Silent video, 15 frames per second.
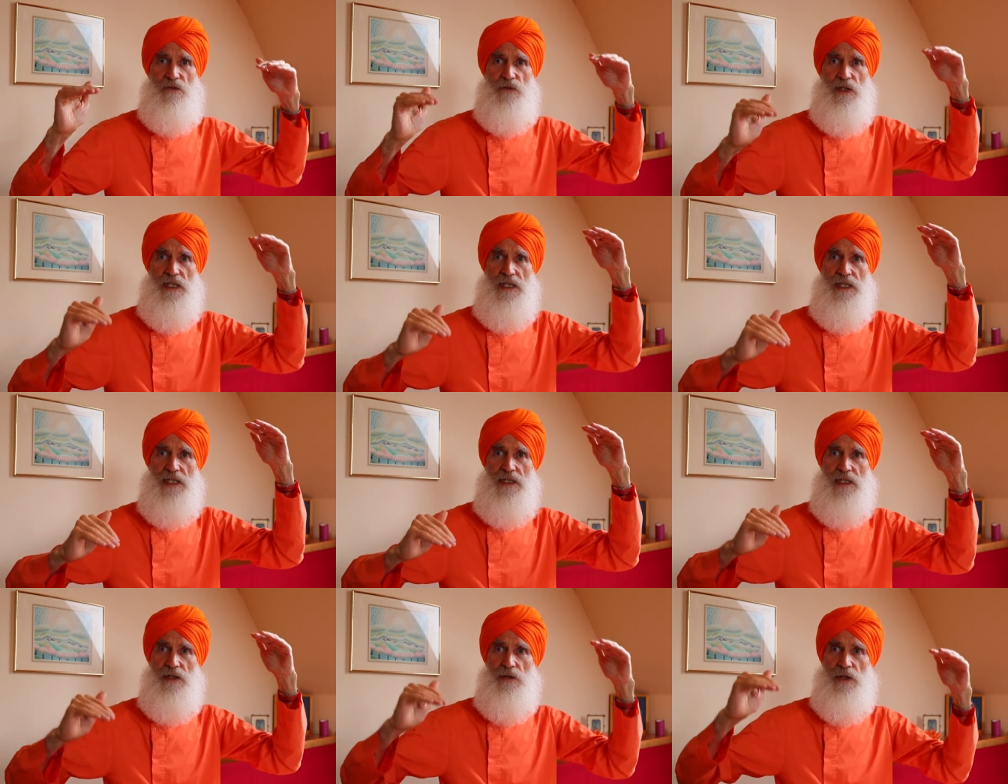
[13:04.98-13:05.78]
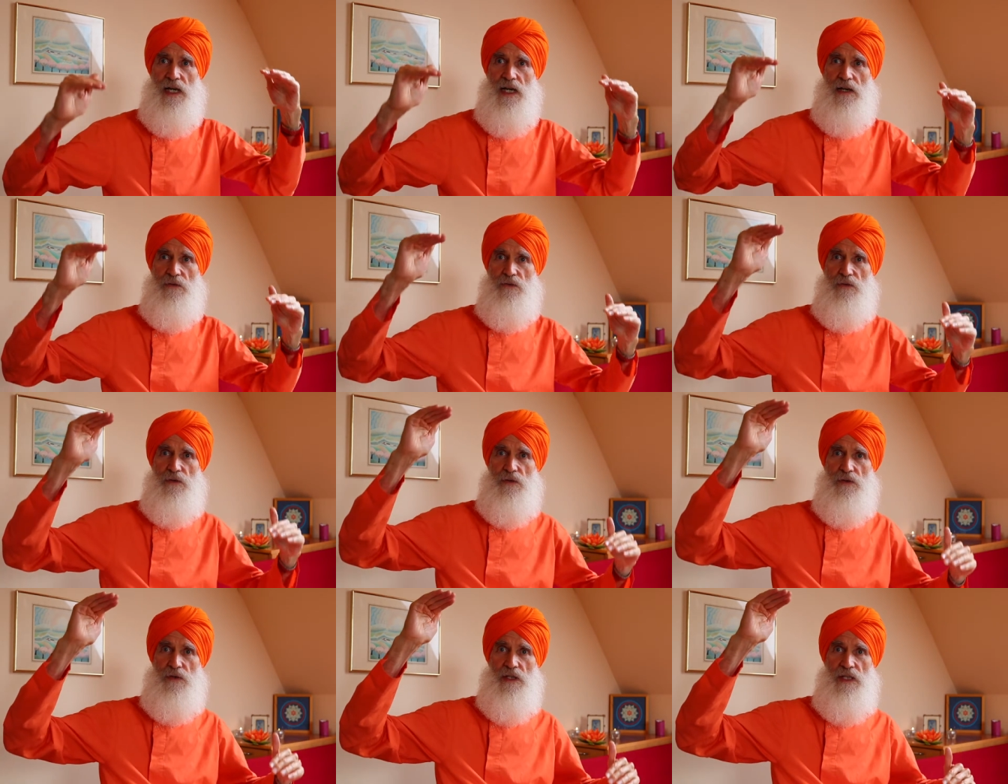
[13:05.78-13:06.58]
feeling that you have
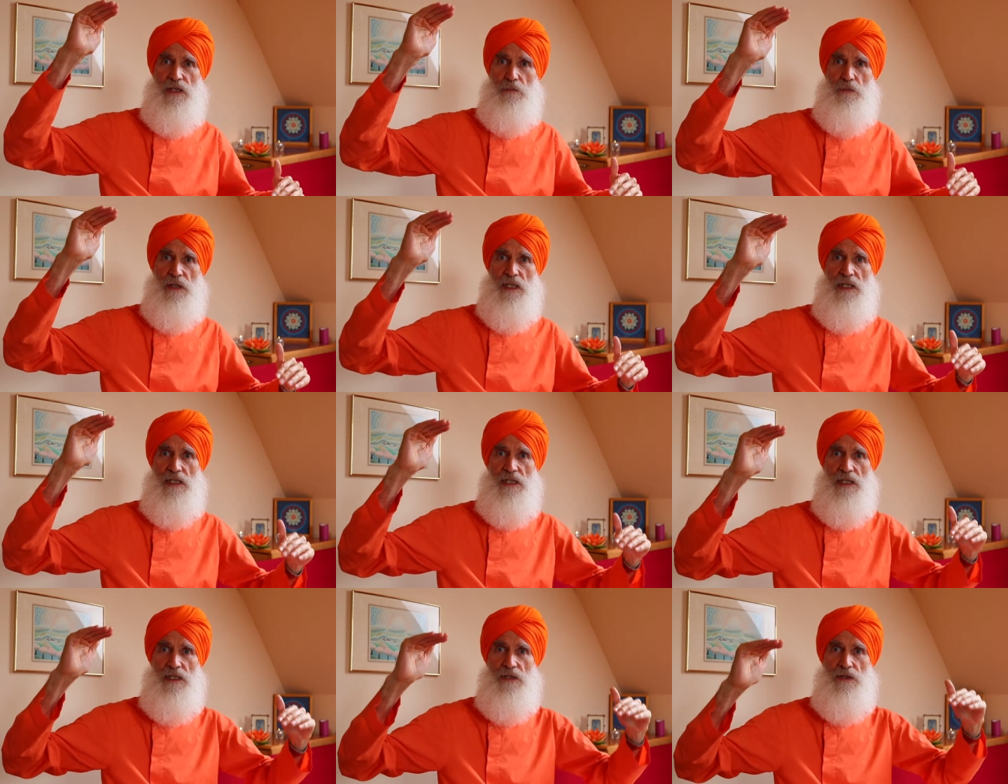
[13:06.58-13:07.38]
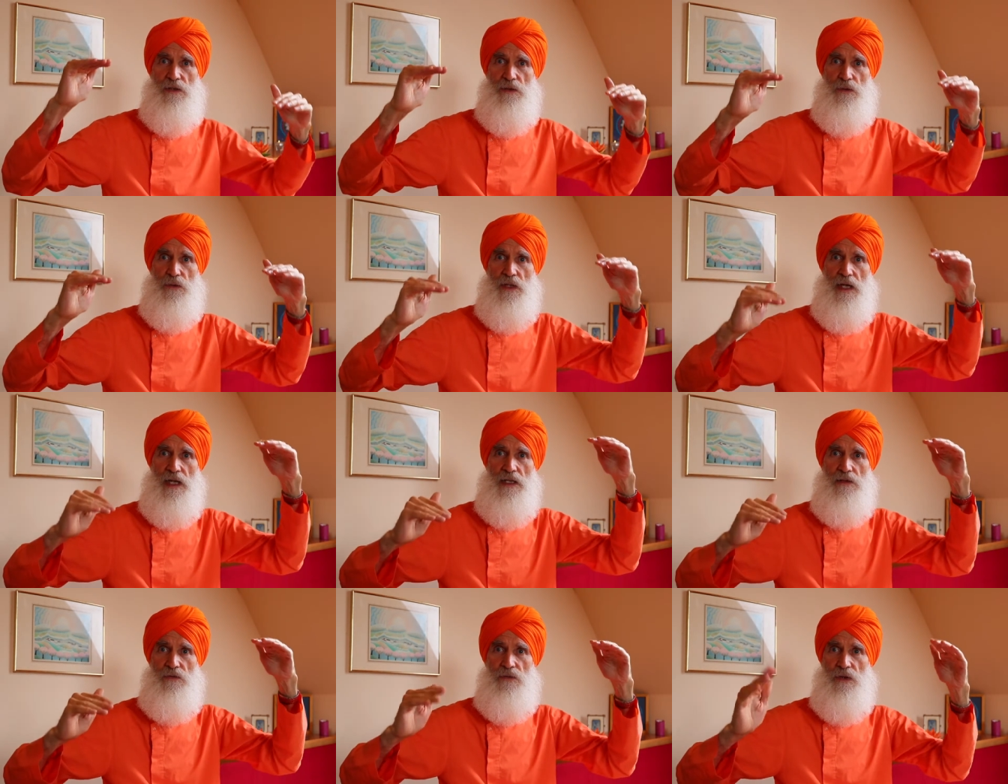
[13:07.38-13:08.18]
the ability to
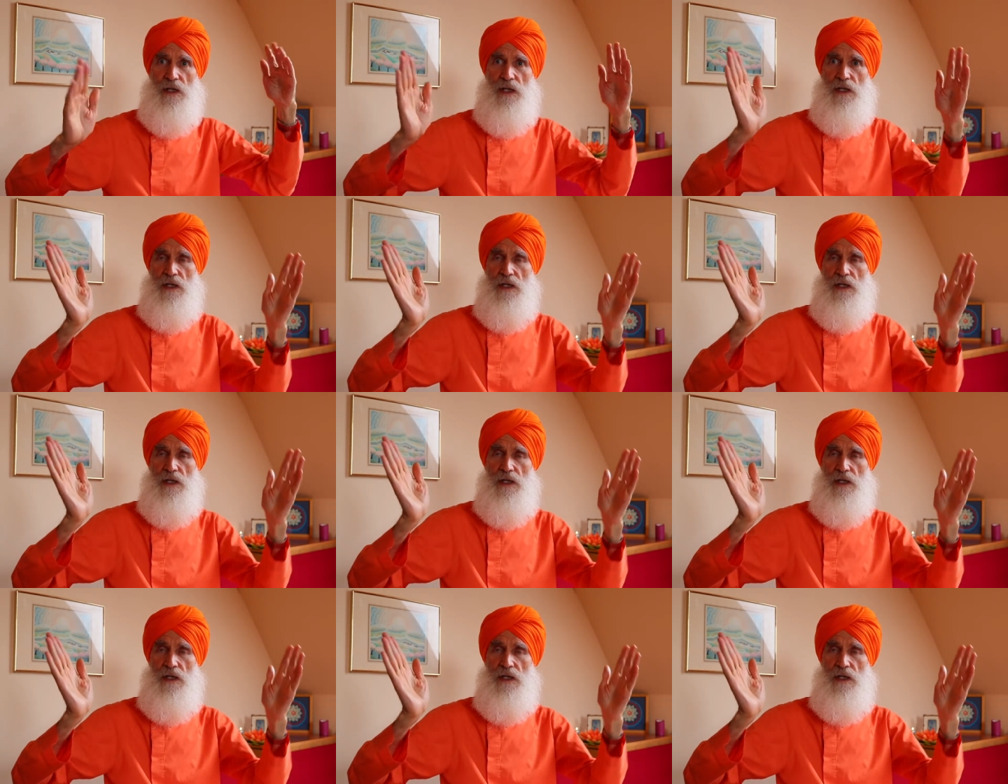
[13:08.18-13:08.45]
kind of